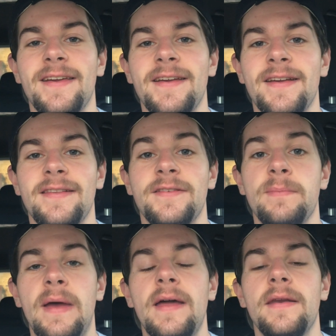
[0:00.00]
It's
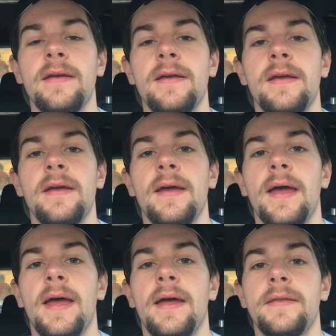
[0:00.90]
Matt,
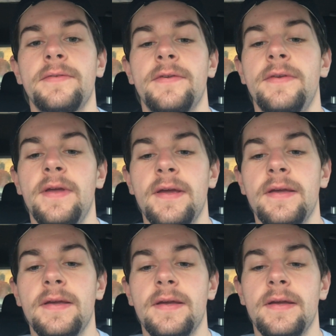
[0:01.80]
and
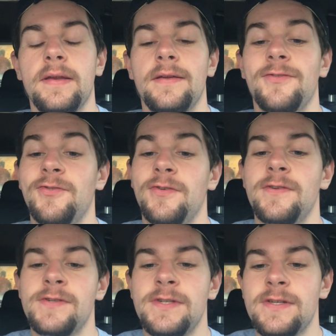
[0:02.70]
today it is
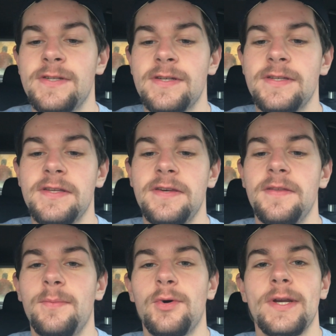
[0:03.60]
6:16 in
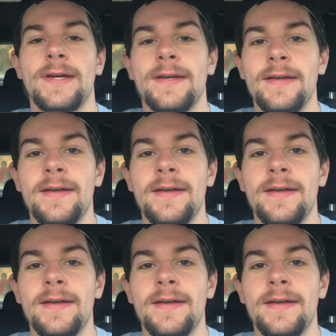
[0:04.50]
the morning,